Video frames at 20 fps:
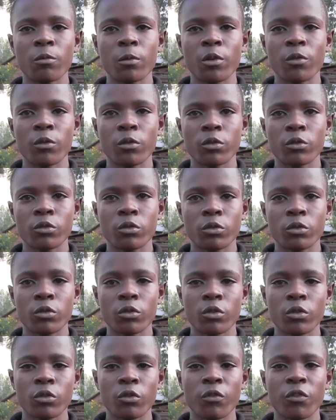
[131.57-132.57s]
me
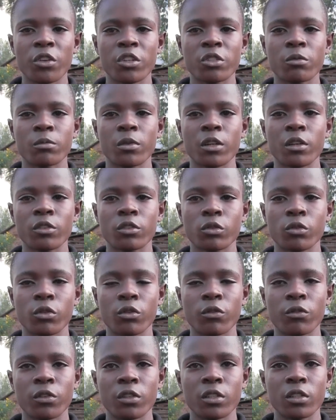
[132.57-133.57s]
to finish my
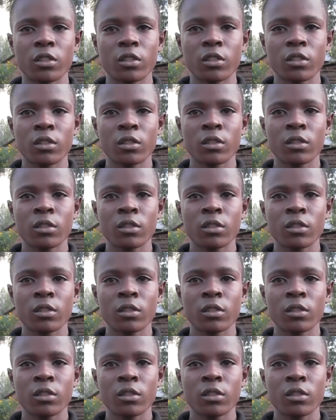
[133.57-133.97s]
school fees.